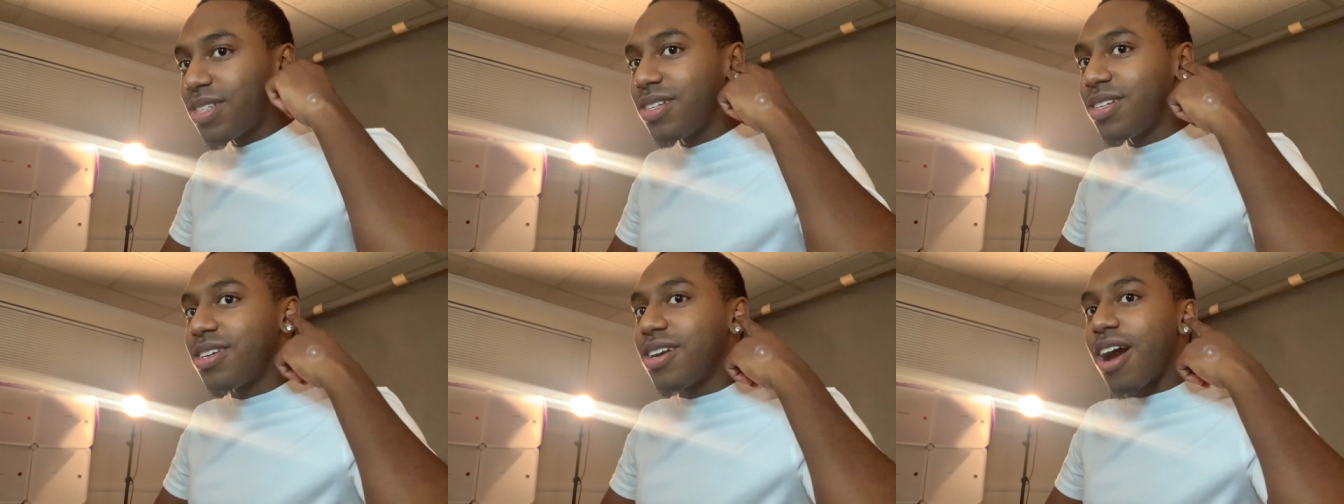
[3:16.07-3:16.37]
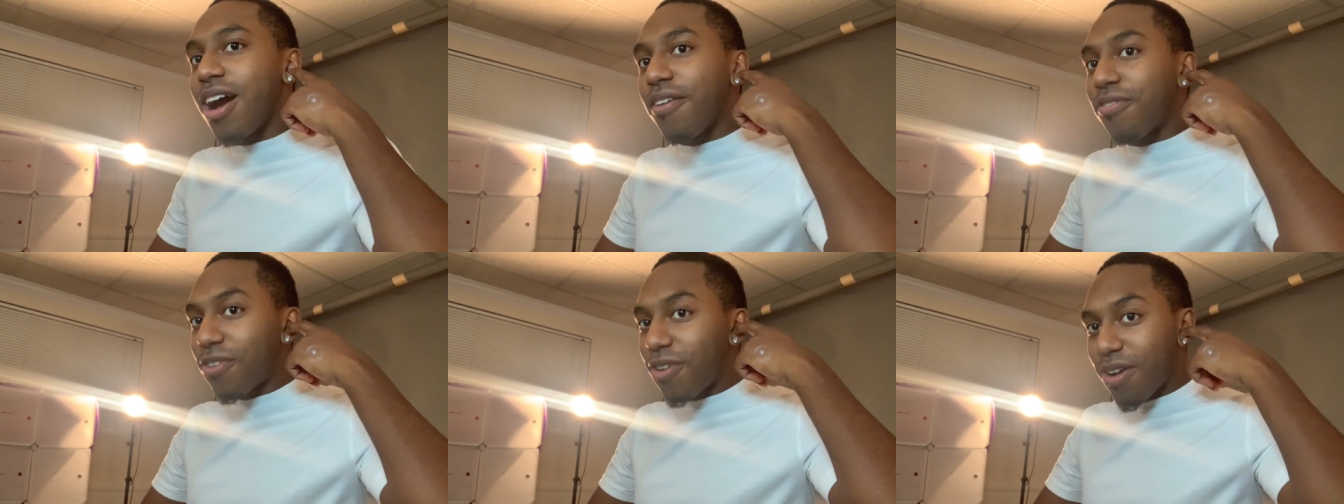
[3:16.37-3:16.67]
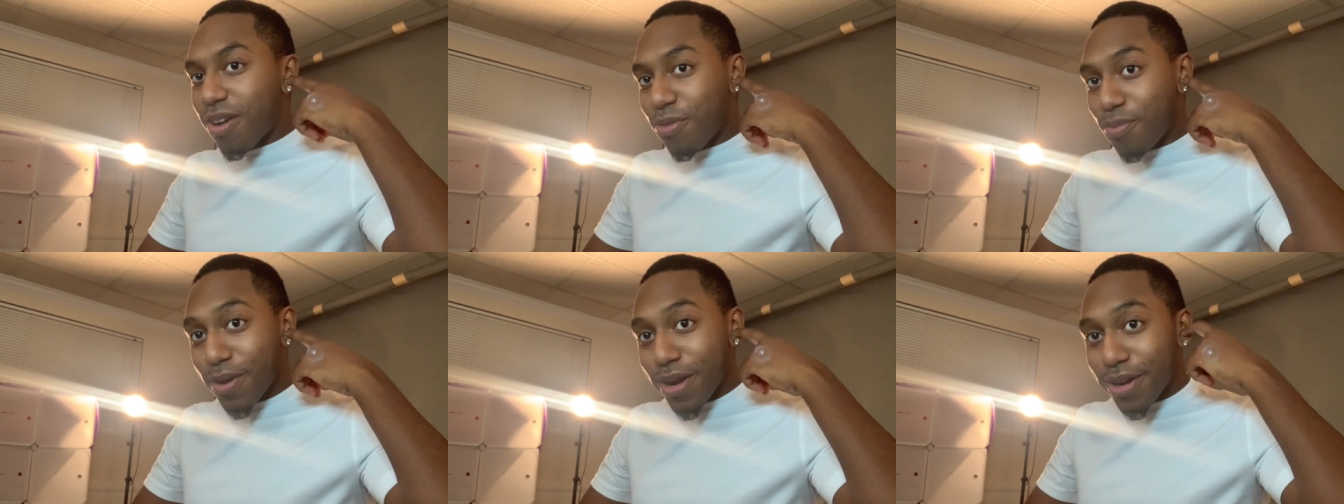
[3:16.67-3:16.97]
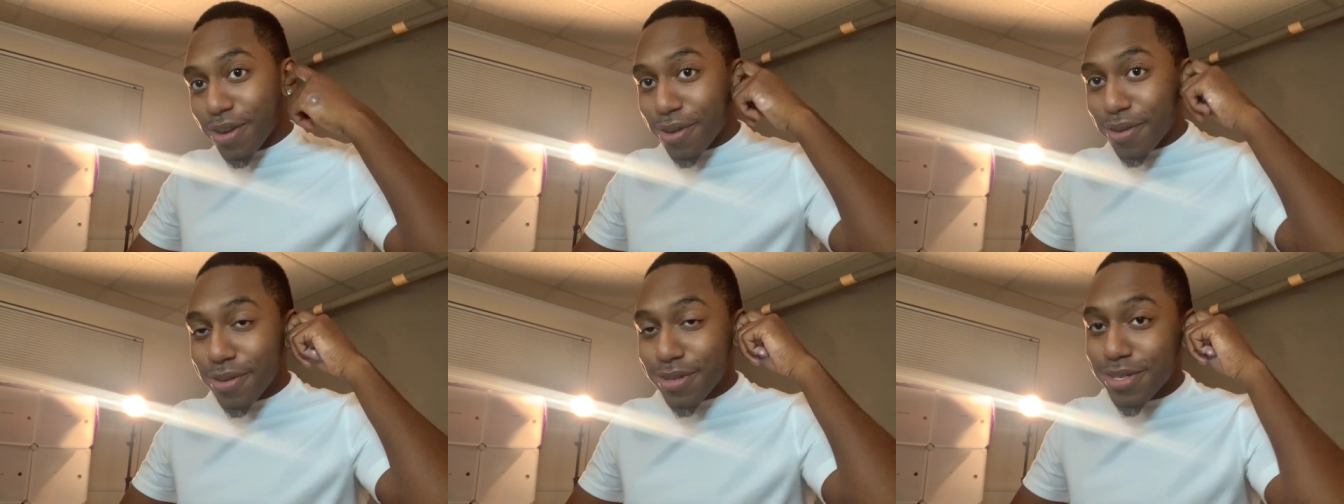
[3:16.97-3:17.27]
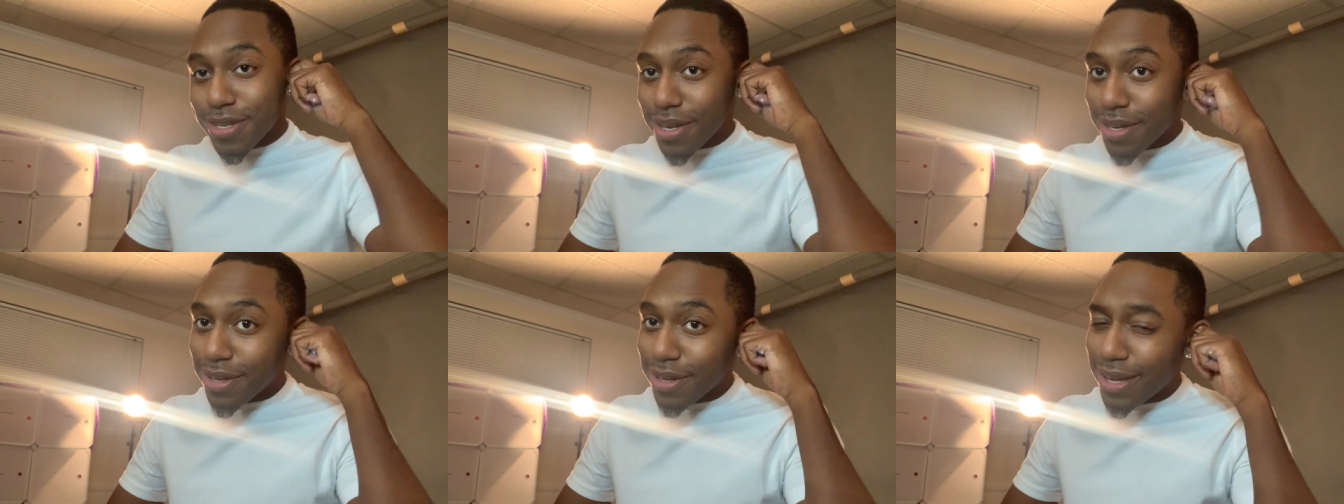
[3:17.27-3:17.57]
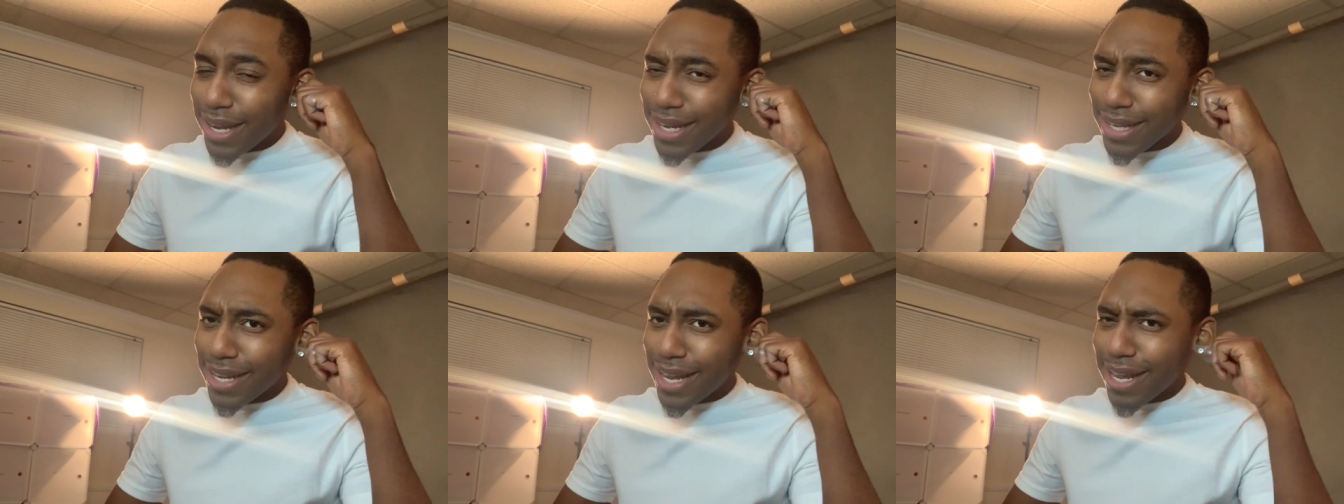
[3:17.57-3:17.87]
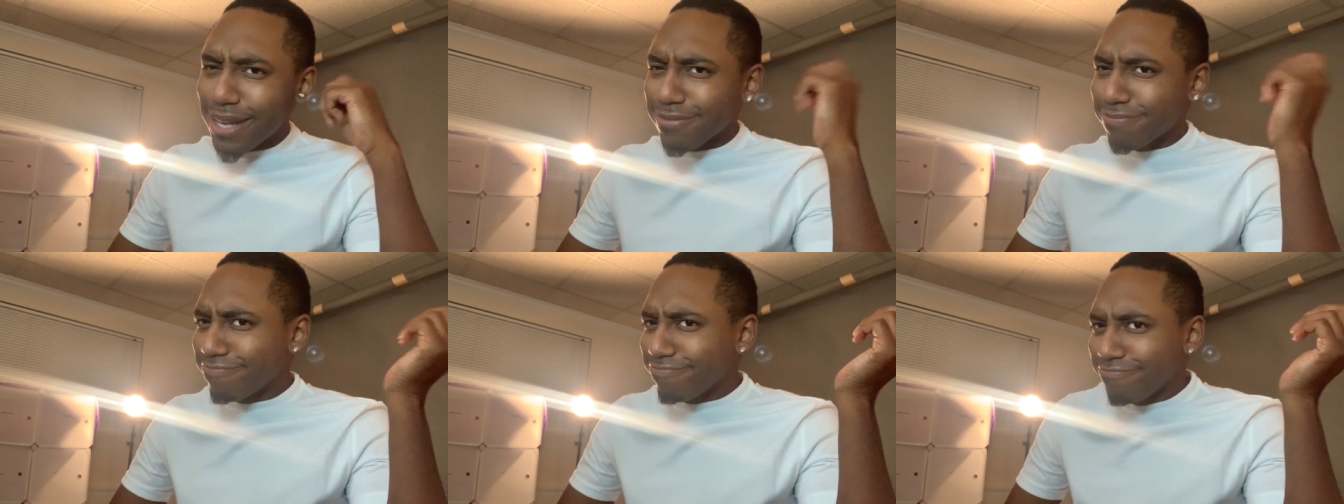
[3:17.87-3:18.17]
cover on a window or something like
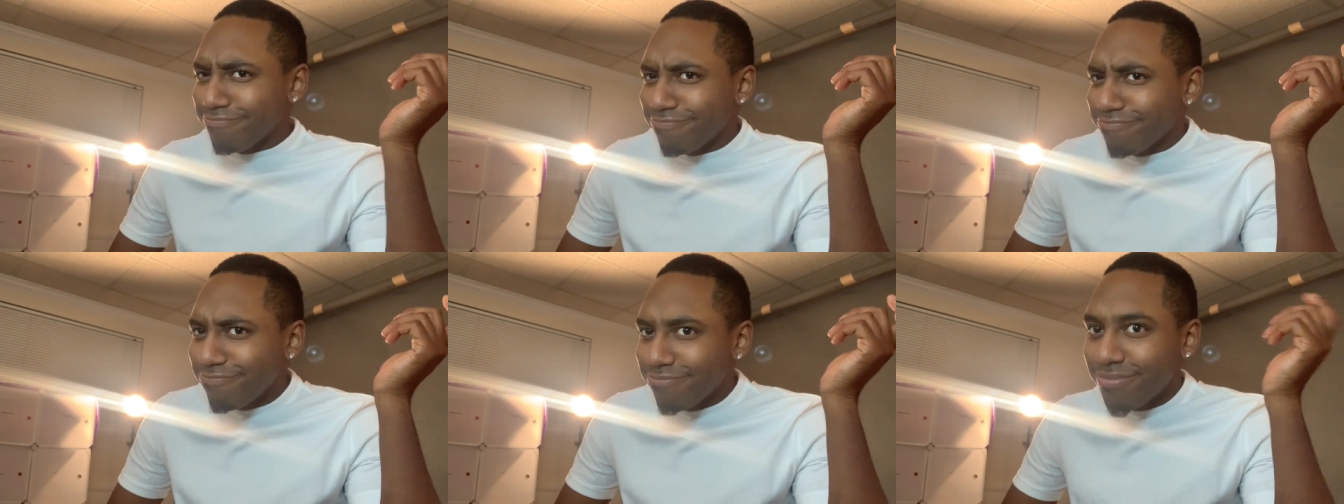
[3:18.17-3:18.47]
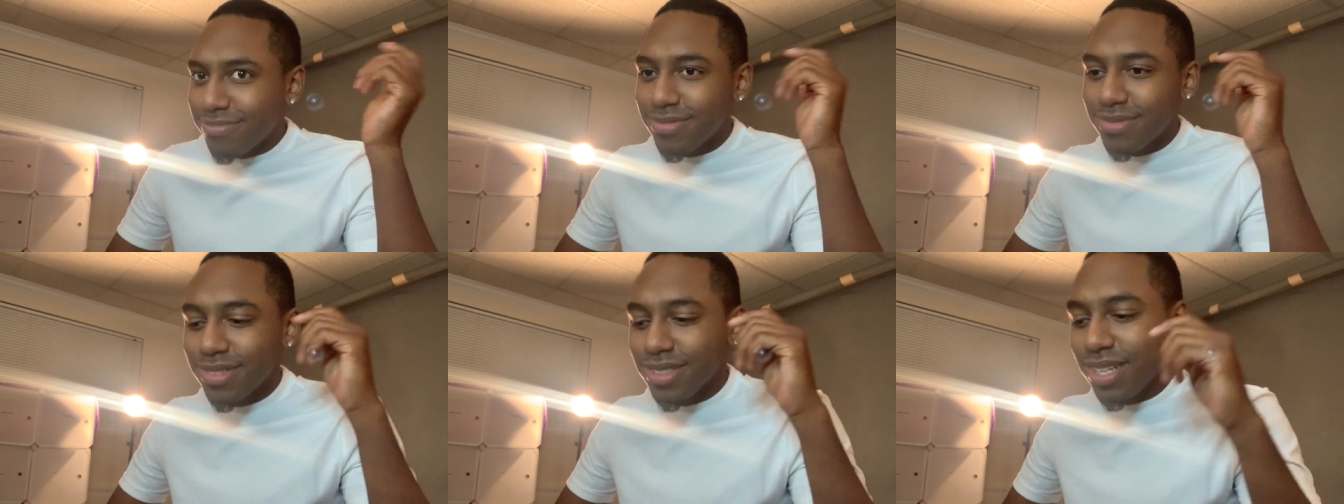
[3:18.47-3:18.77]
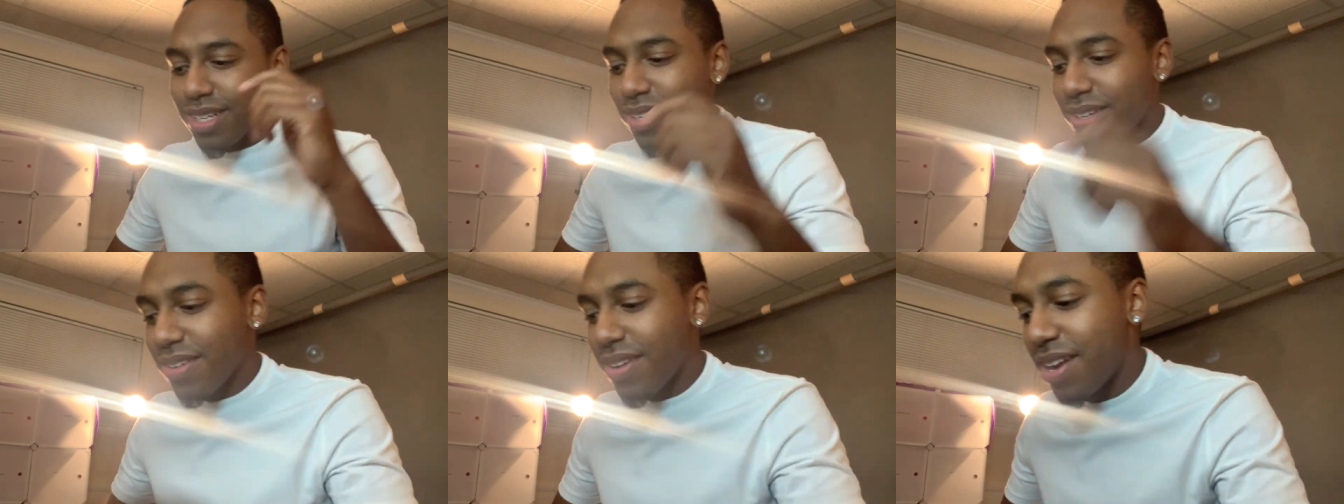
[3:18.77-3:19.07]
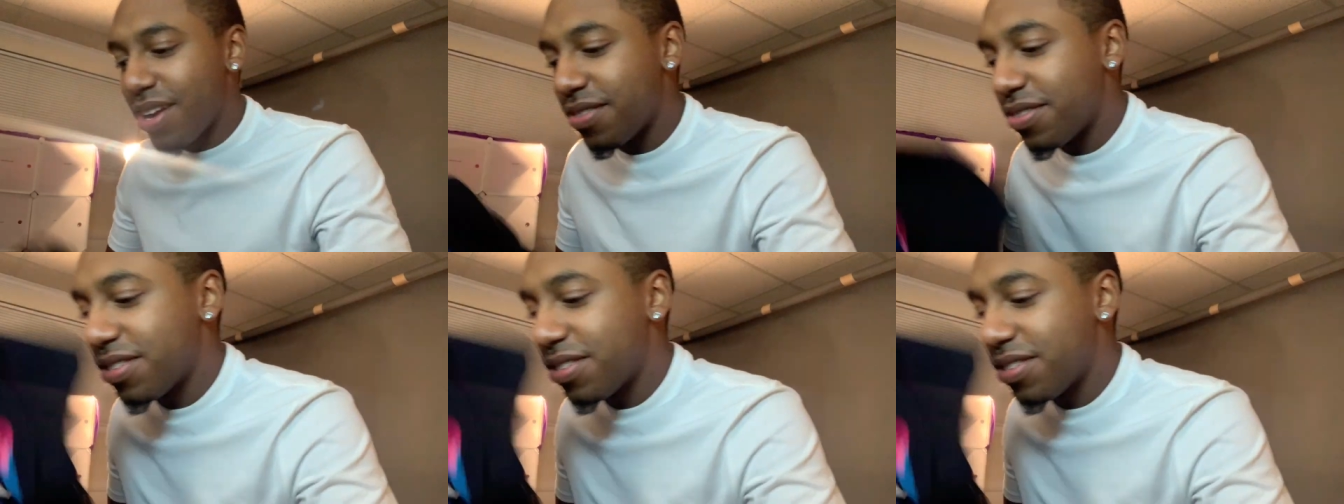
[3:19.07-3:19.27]
that. Whatever.